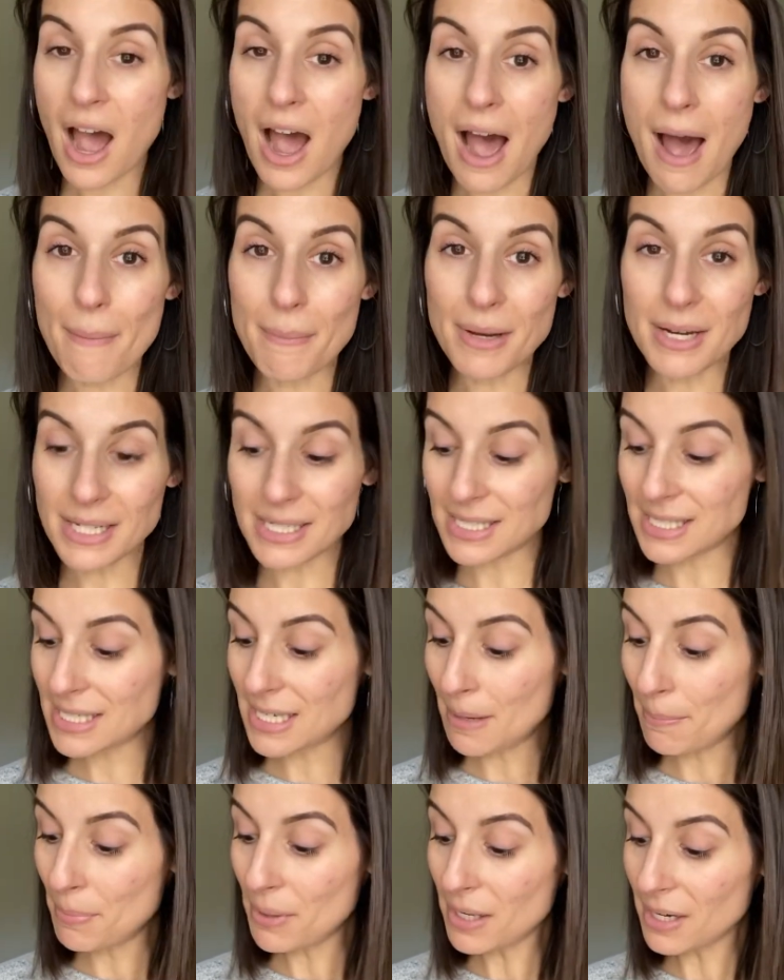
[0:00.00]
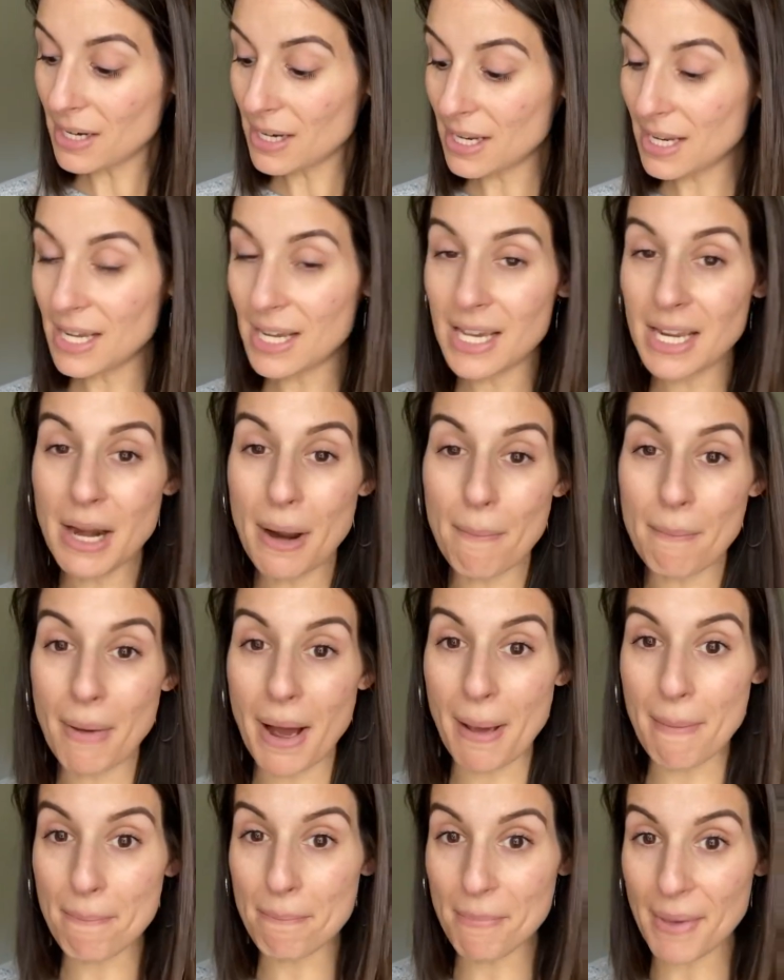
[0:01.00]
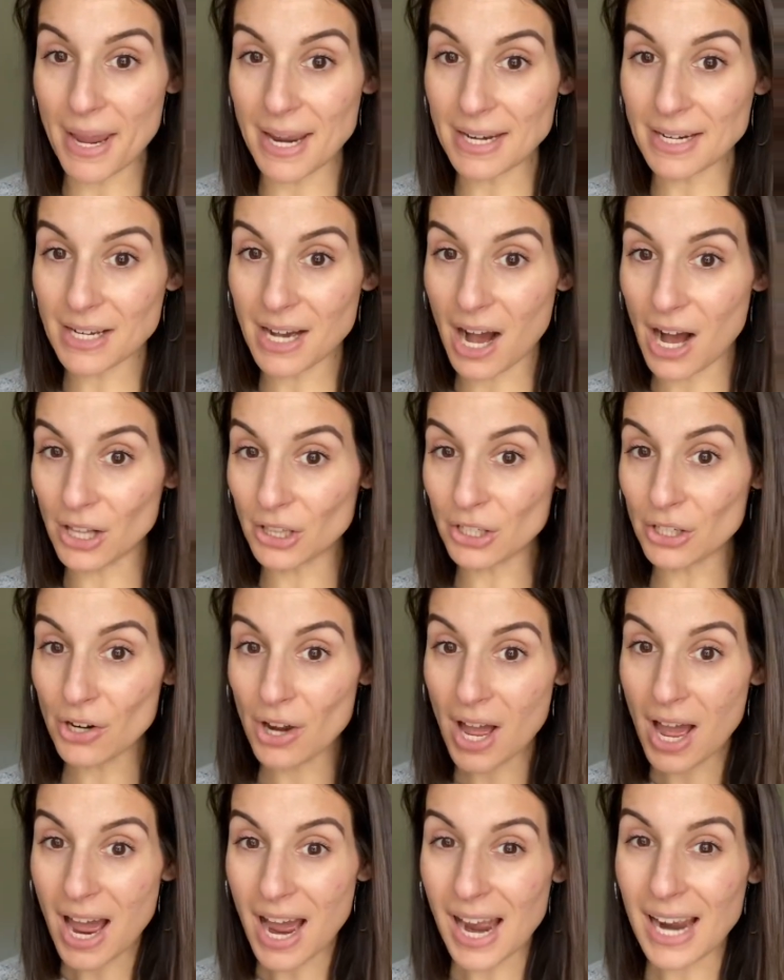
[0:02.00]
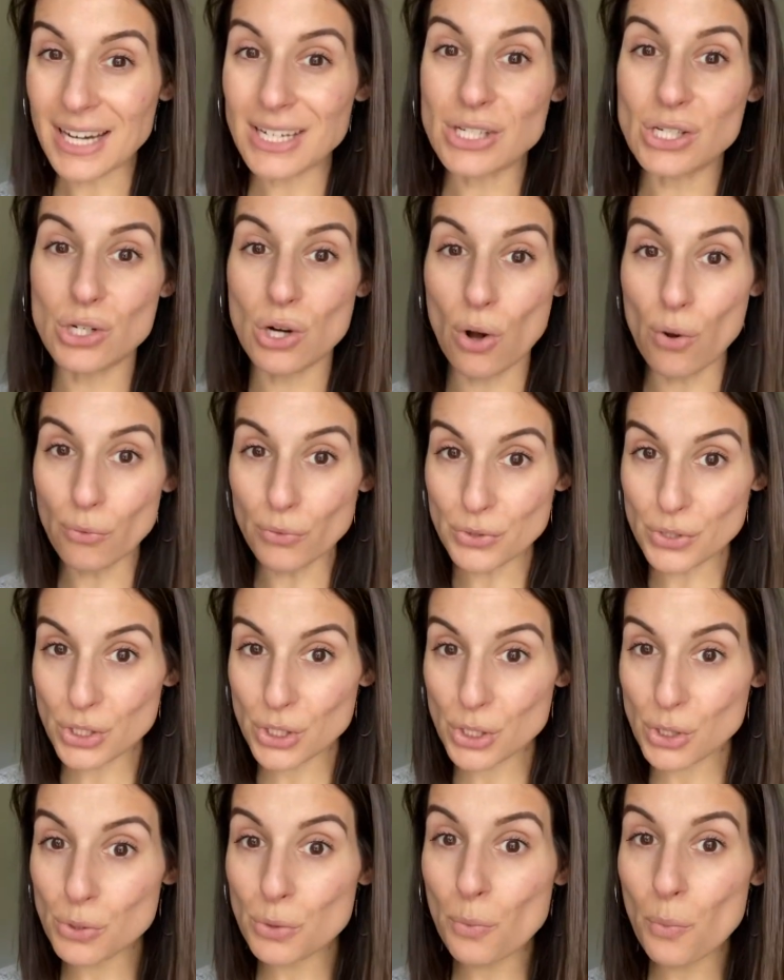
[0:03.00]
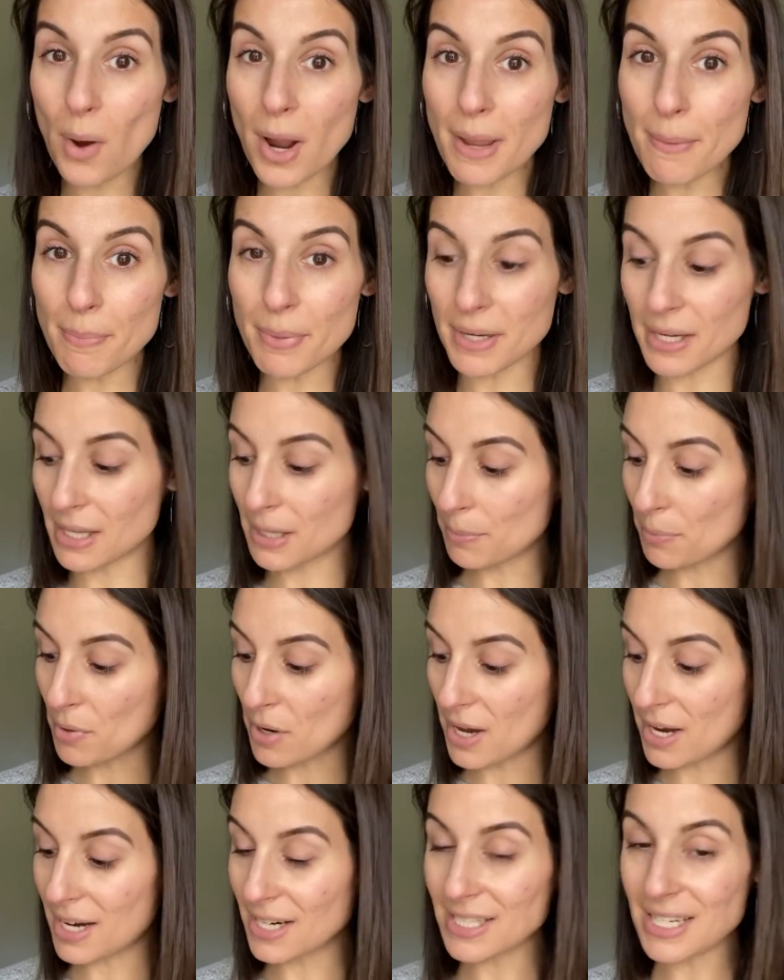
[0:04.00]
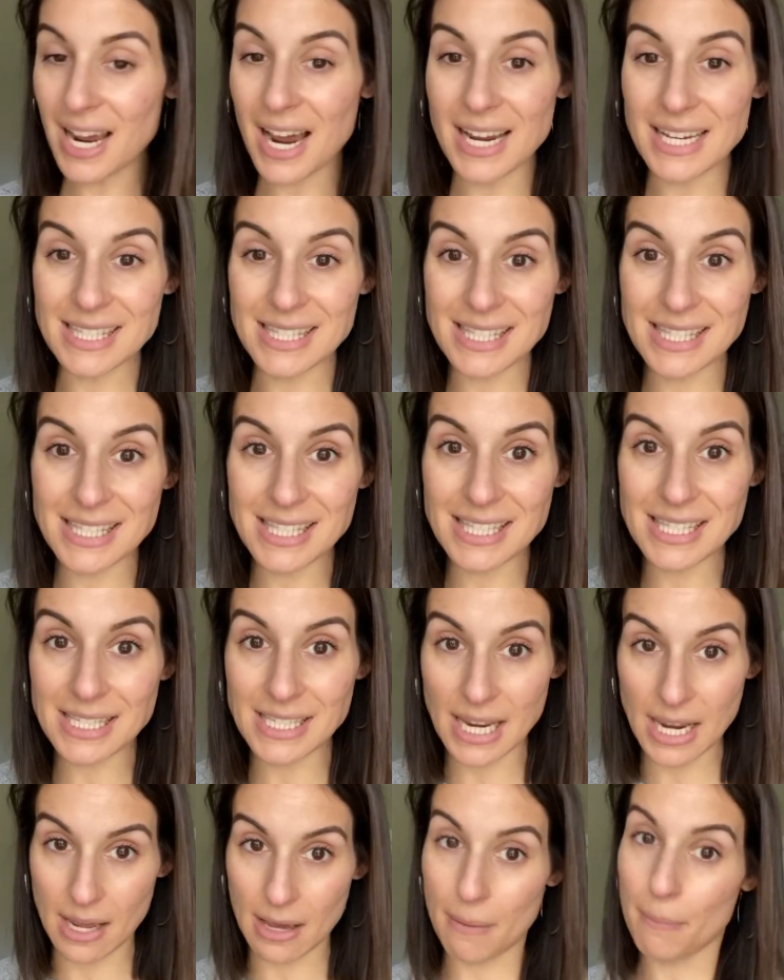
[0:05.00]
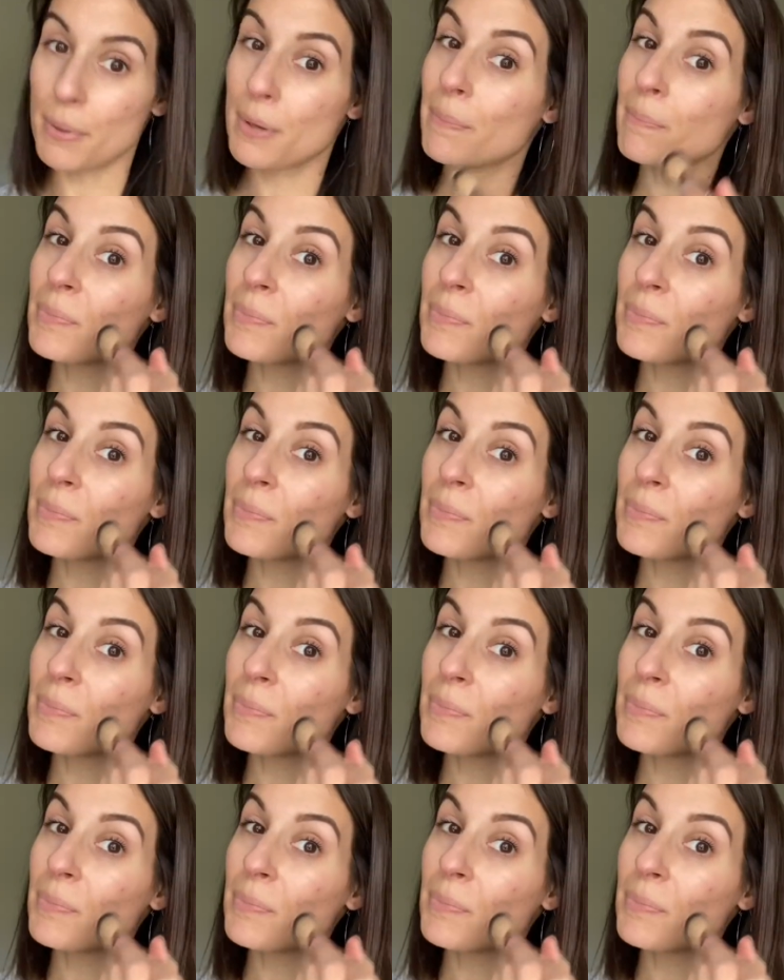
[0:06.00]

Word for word: I'm gonna dip it in my main color. I don't swipe it in the product, I stamp.